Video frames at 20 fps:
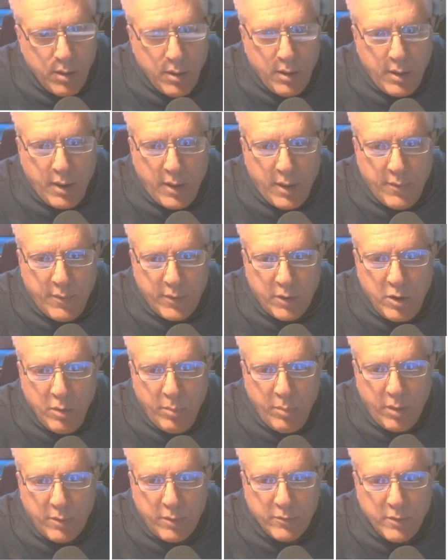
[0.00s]
and the cue
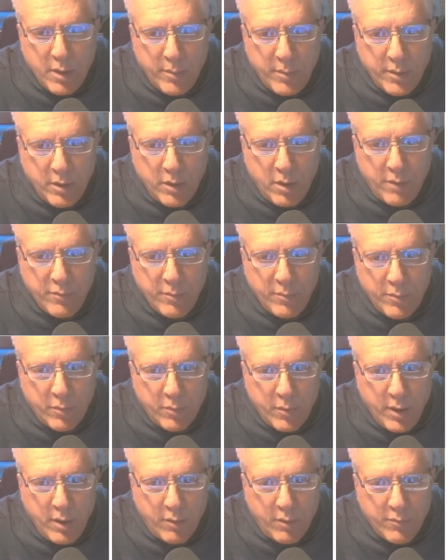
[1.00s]
ball is coming off from the
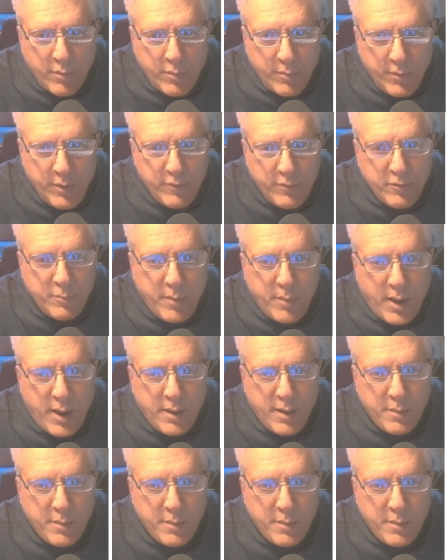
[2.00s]
rail from this spot.